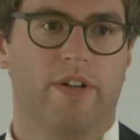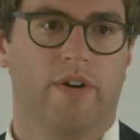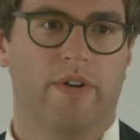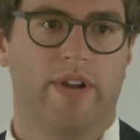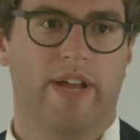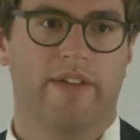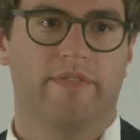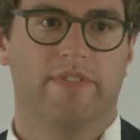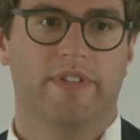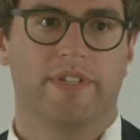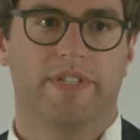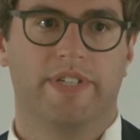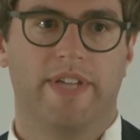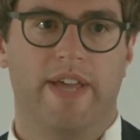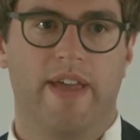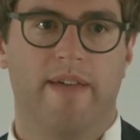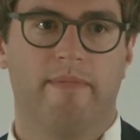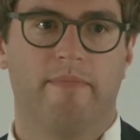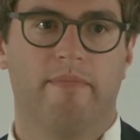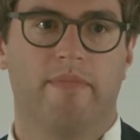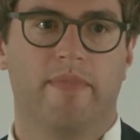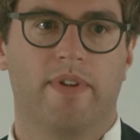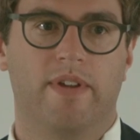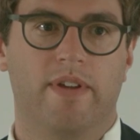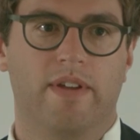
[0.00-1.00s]
don't have the
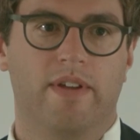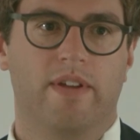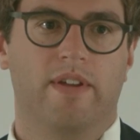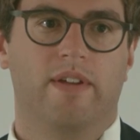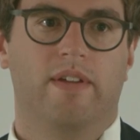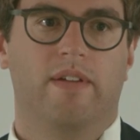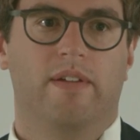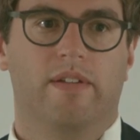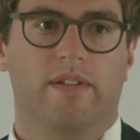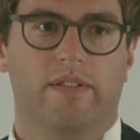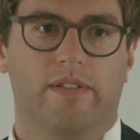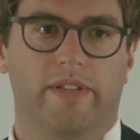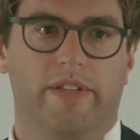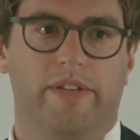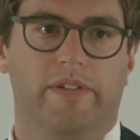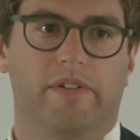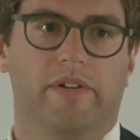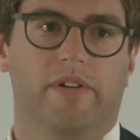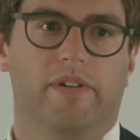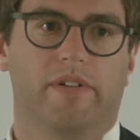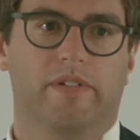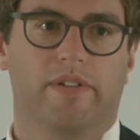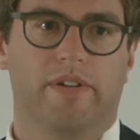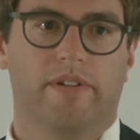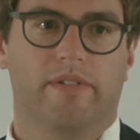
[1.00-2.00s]
same
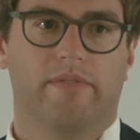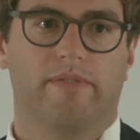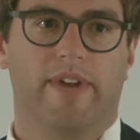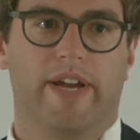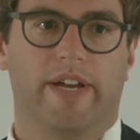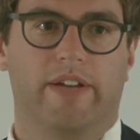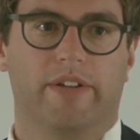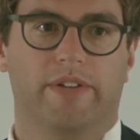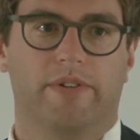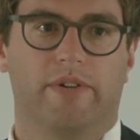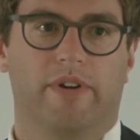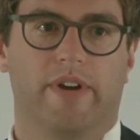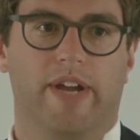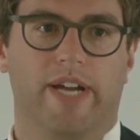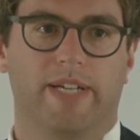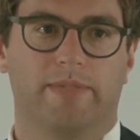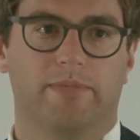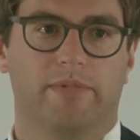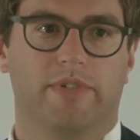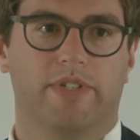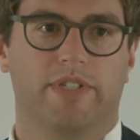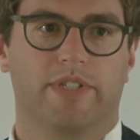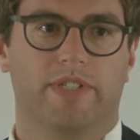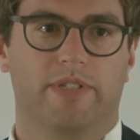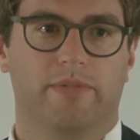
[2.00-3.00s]
legal and regulatory
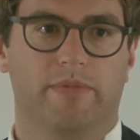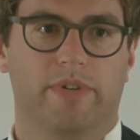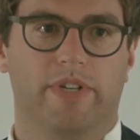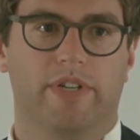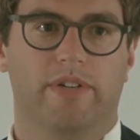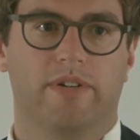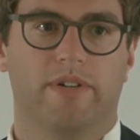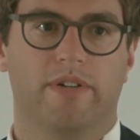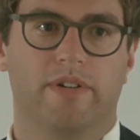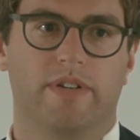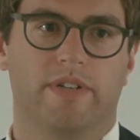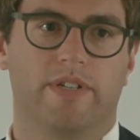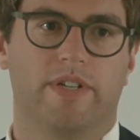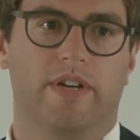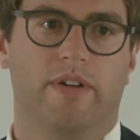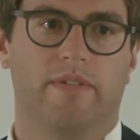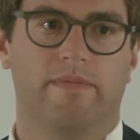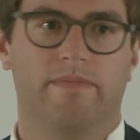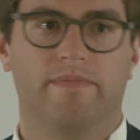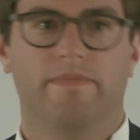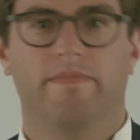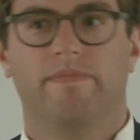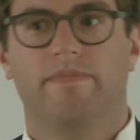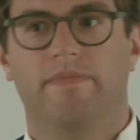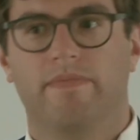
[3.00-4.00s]
expertise that we do. So,
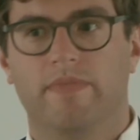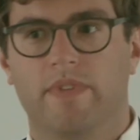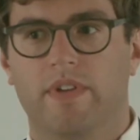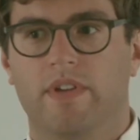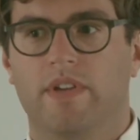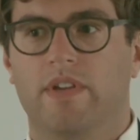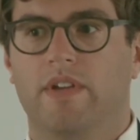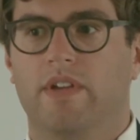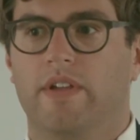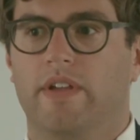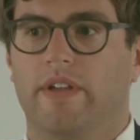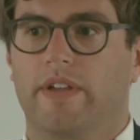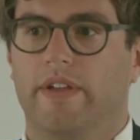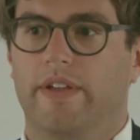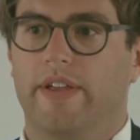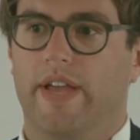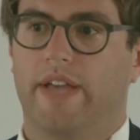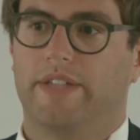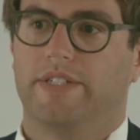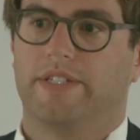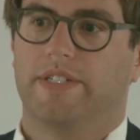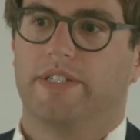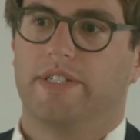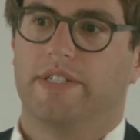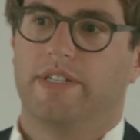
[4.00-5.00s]

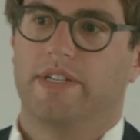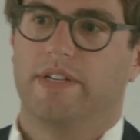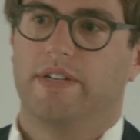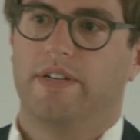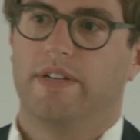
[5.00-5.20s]
yes.